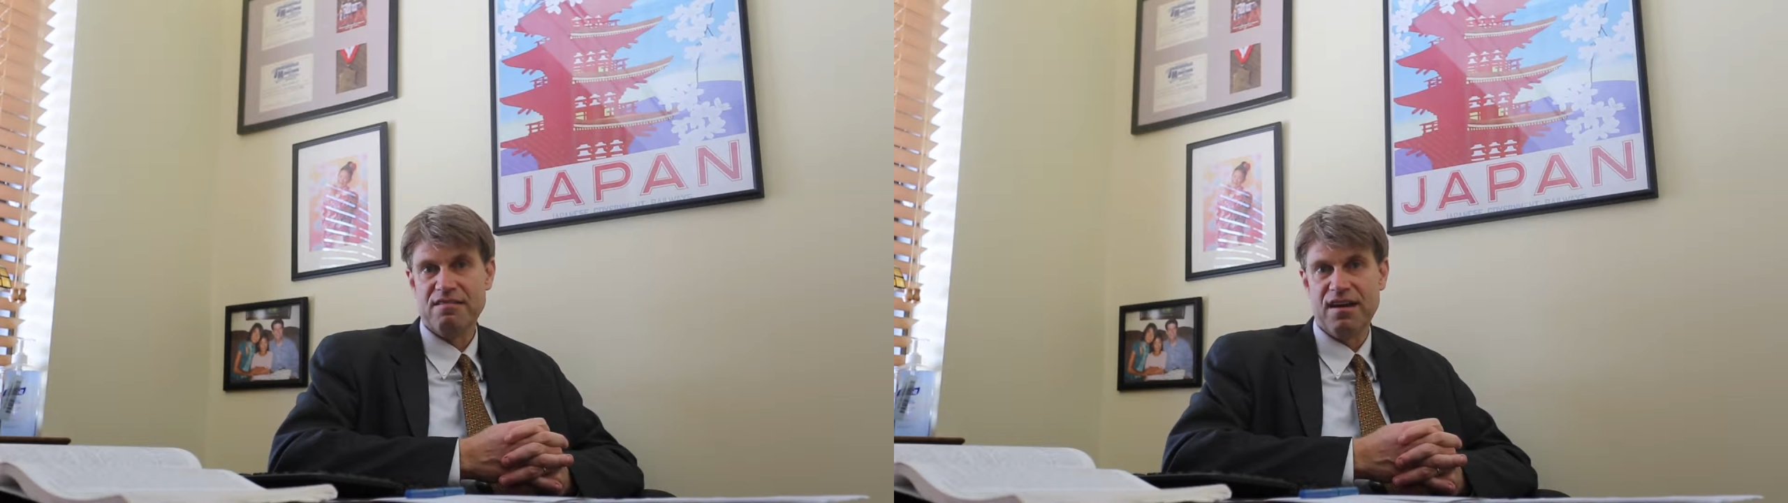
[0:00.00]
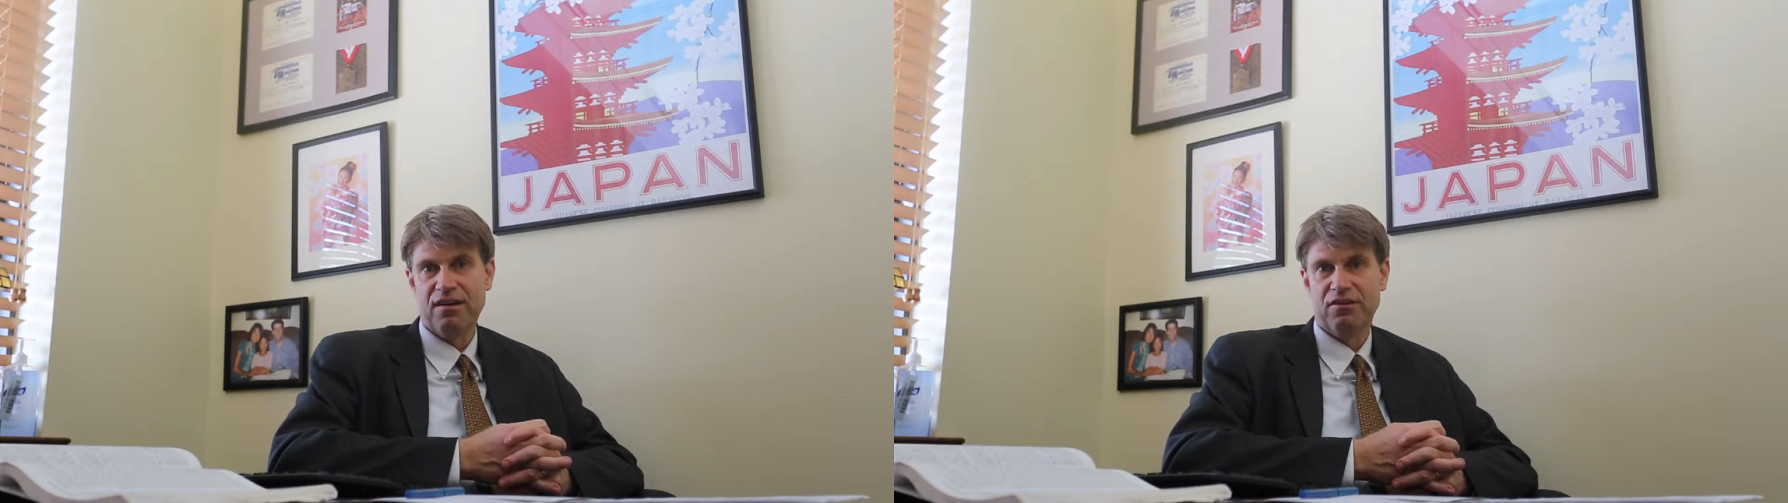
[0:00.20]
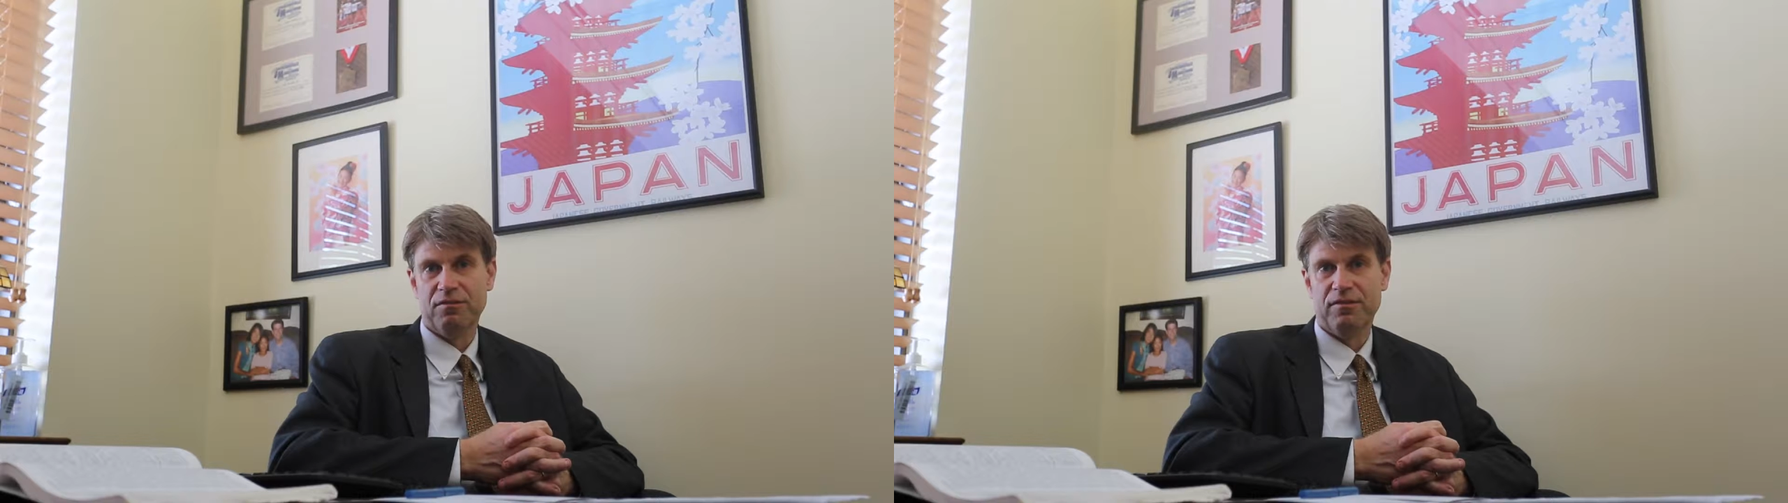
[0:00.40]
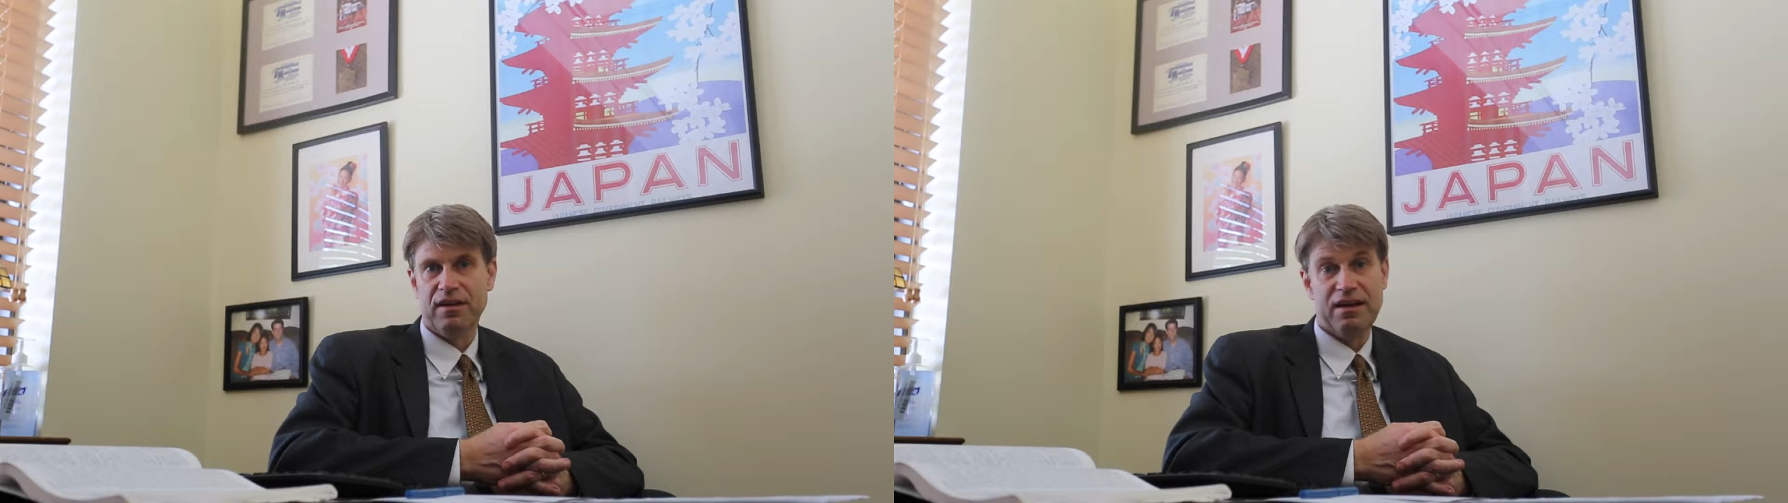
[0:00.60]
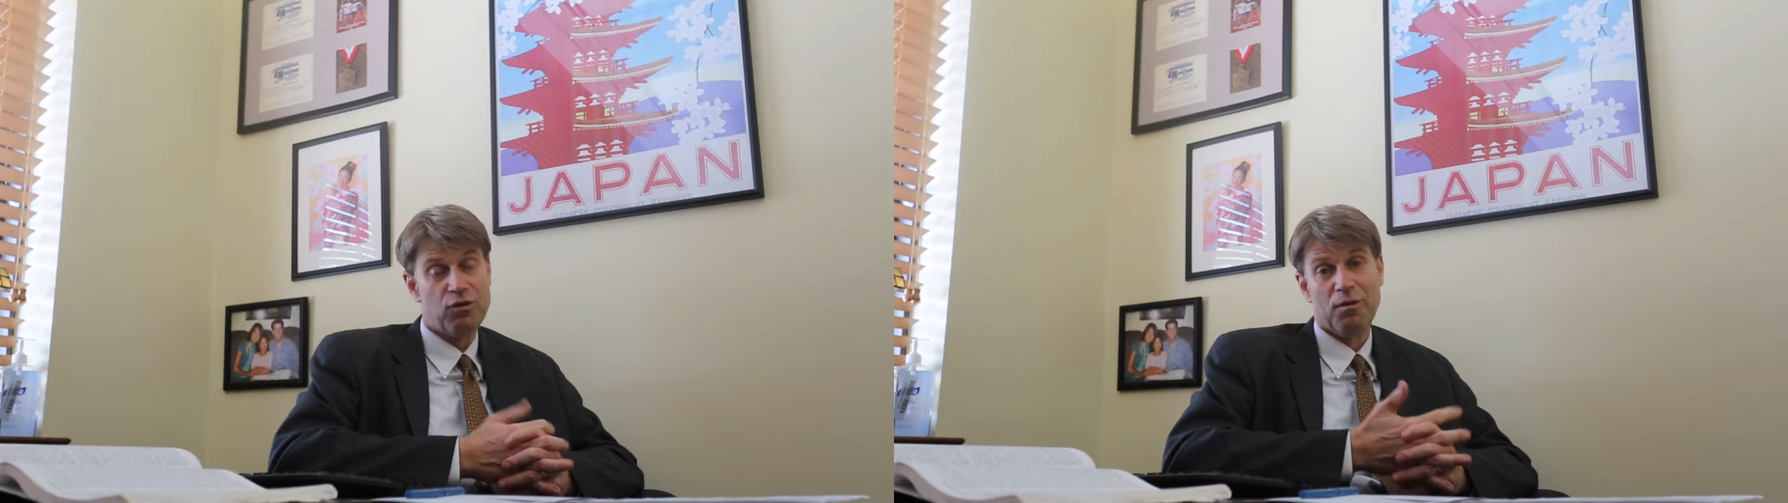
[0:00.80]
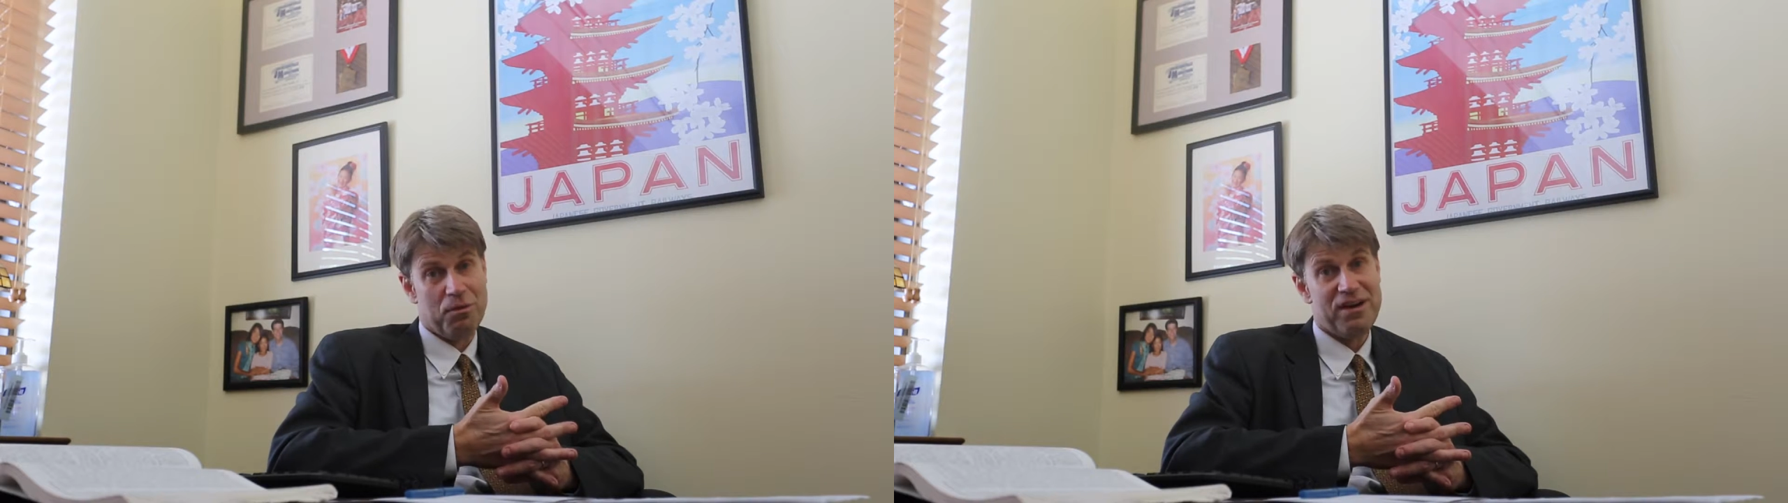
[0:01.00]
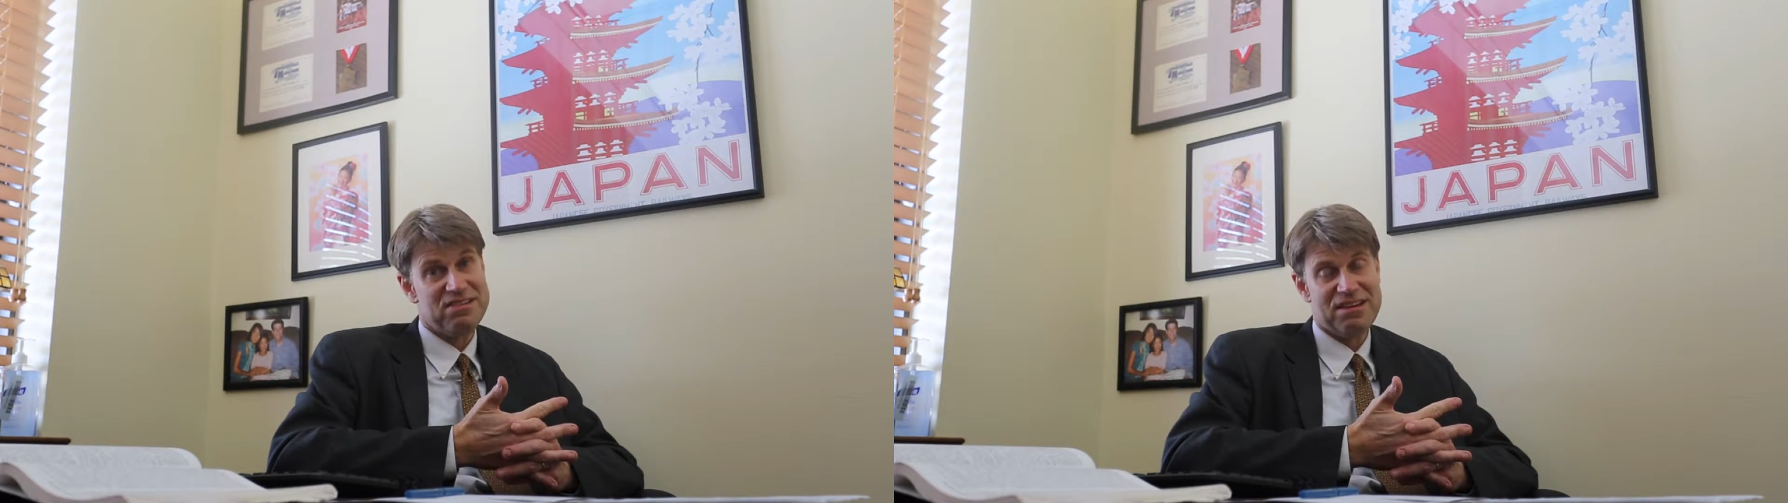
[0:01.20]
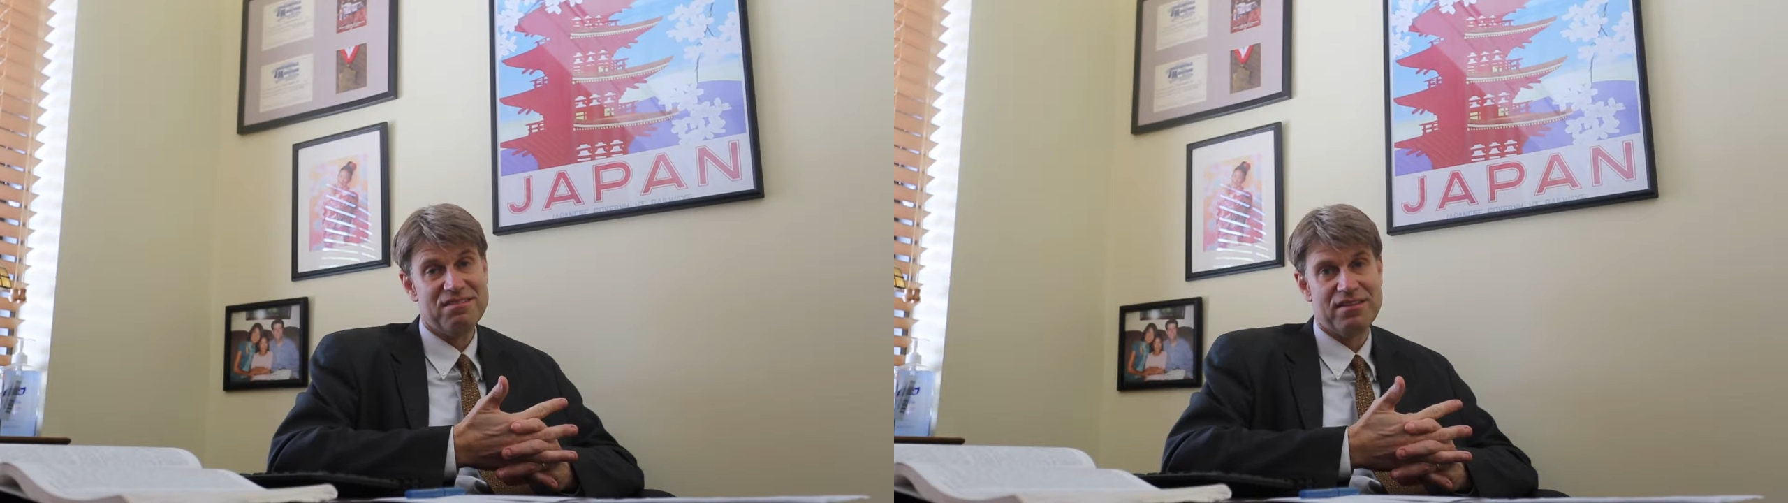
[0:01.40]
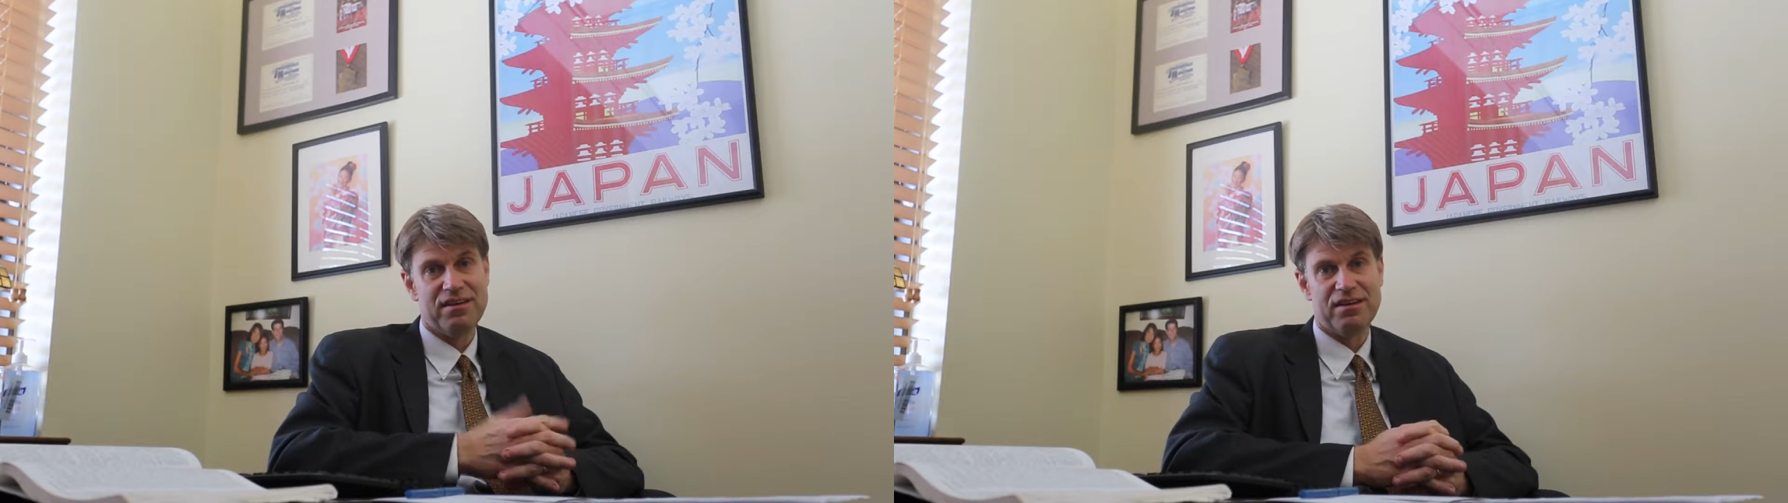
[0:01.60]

jail, and or prison,